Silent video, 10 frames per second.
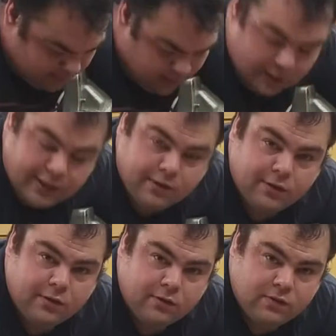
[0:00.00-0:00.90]
in here
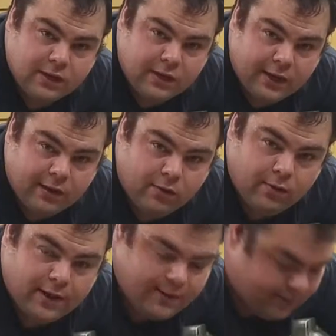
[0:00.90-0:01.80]
using an angle
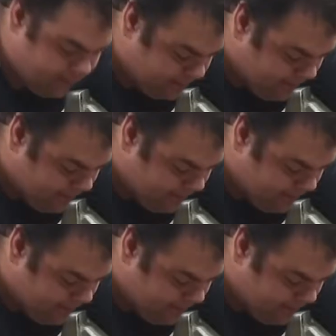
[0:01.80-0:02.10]
grinder.